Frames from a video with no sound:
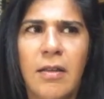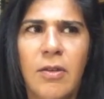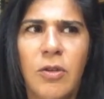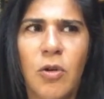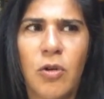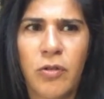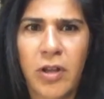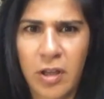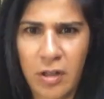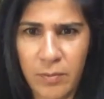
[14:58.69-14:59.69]
your
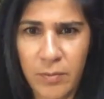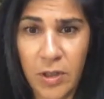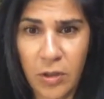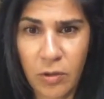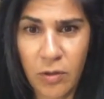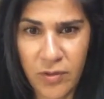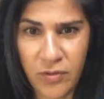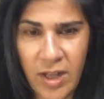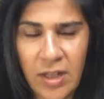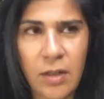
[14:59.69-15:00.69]
curriculum that you have
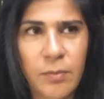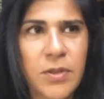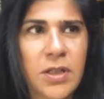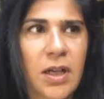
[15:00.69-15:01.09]
developed